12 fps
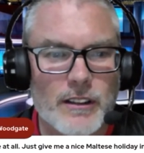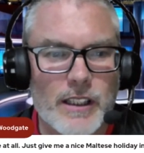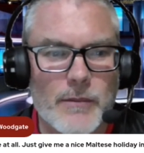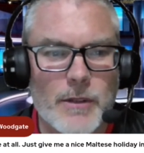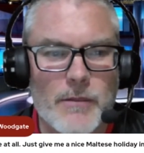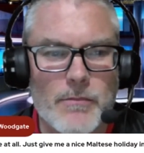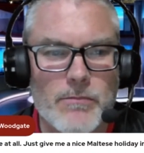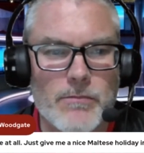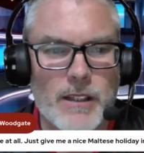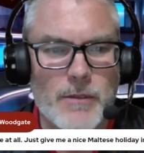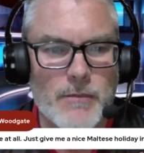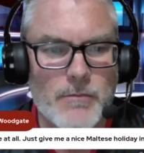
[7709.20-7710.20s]
Give me a
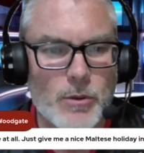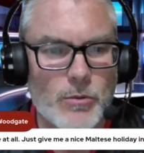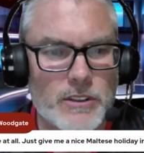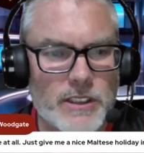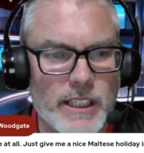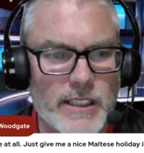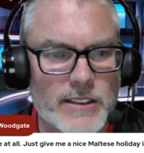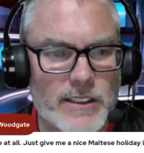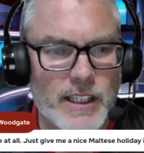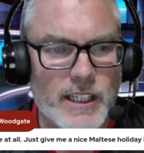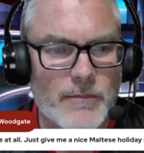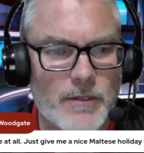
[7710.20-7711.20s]
give me a Maltese
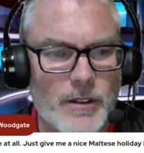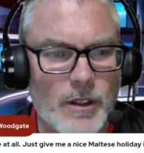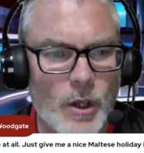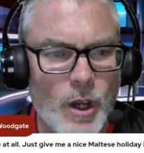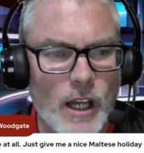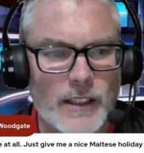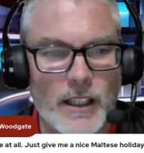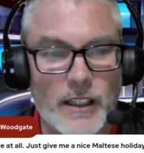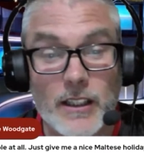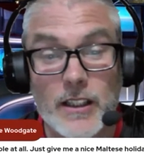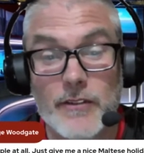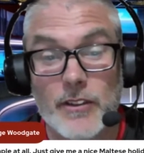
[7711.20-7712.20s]
team. I, I
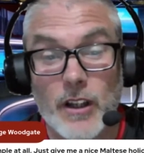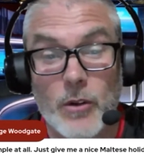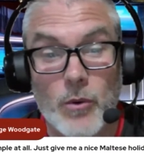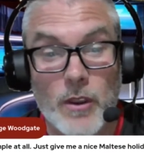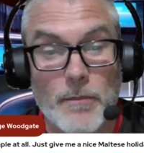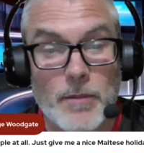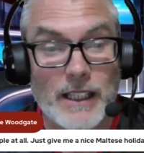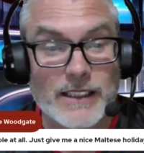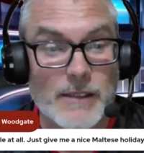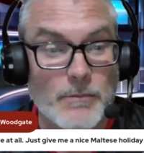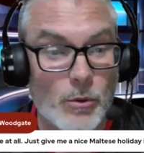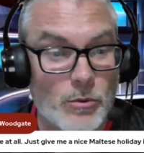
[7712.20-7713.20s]
don't even know what the
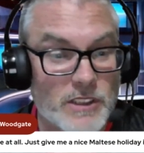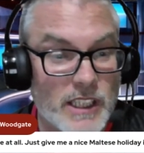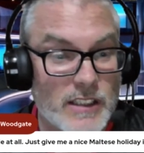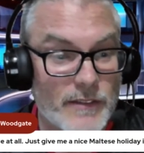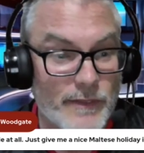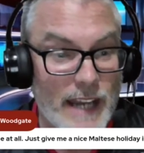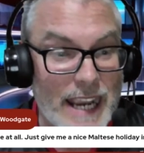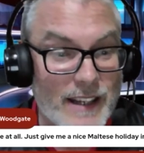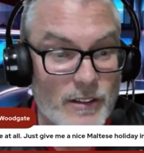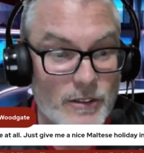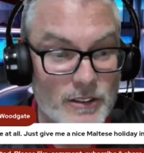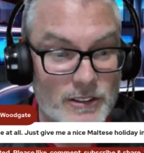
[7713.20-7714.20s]
bloody Maltese
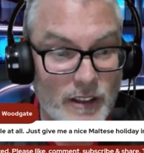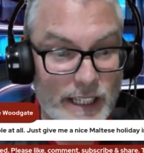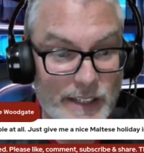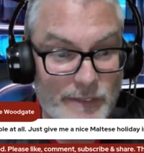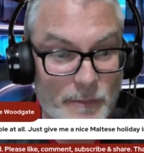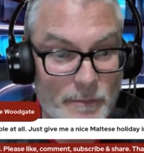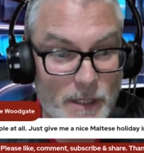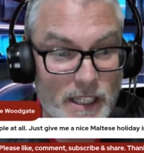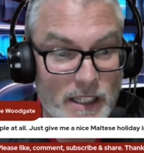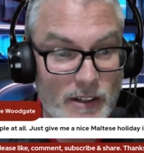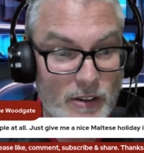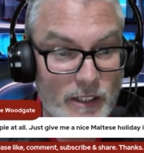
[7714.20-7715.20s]
flag looks like, if I'm
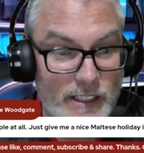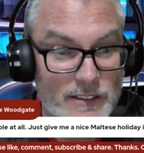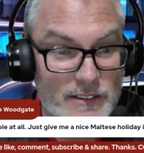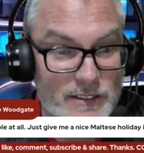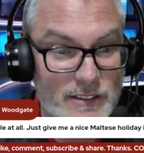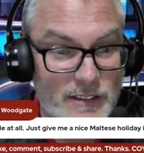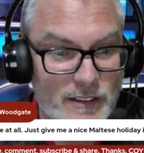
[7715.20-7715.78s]
being honest.